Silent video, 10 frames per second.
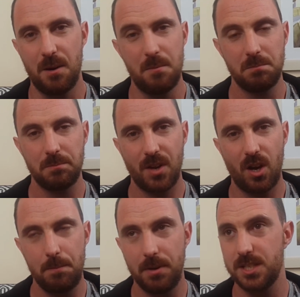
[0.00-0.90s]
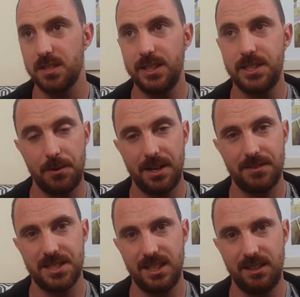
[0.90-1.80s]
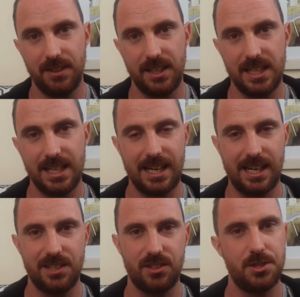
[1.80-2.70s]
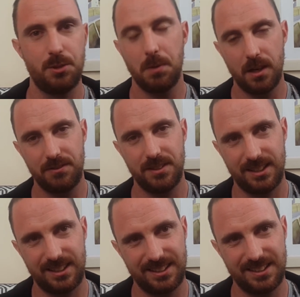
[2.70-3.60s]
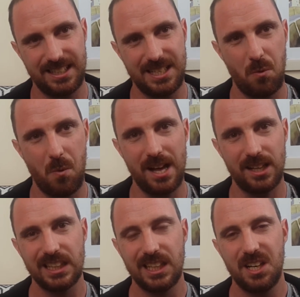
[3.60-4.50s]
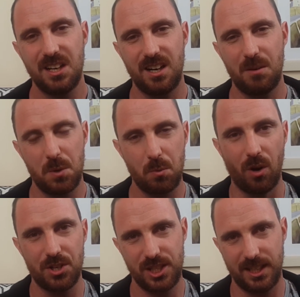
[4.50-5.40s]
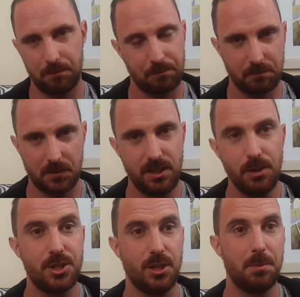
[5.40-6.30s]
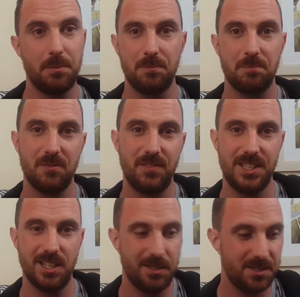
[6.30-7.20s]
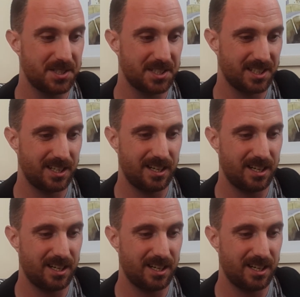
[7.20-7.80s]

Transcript: I personally don't have a TV, and I do perfectly well with watching YouTube videos.